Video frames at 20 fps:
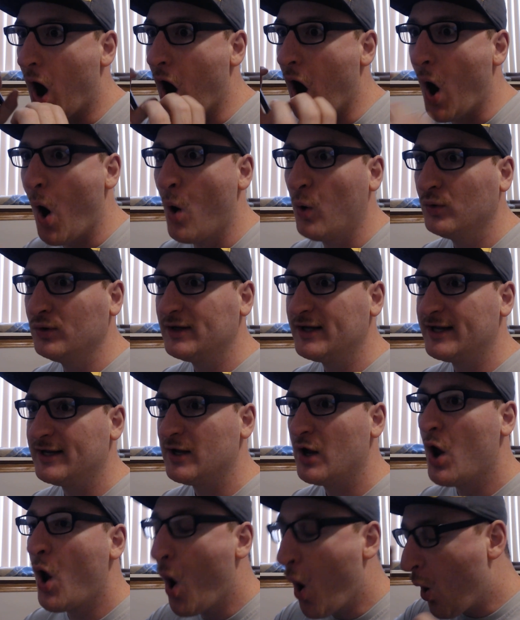
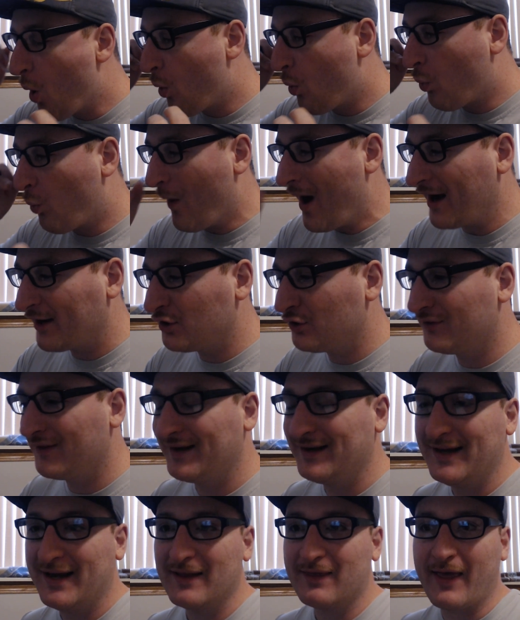only. Why do they
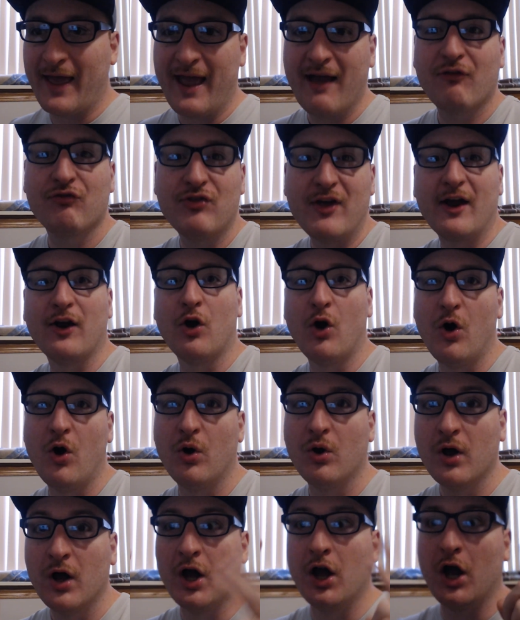need to have that
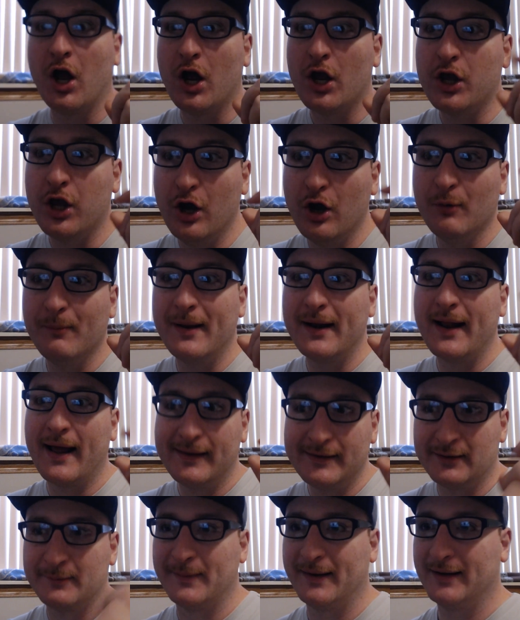whole human
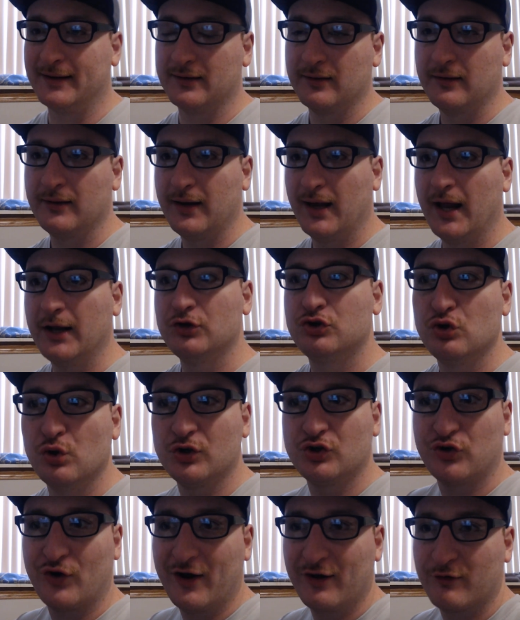element into
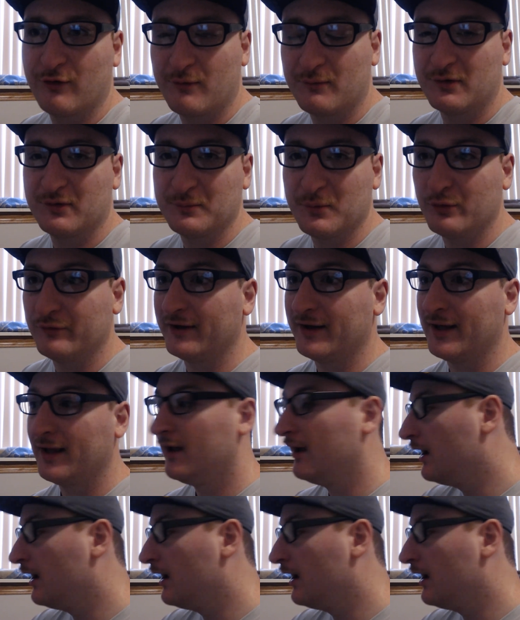a Transformers movie?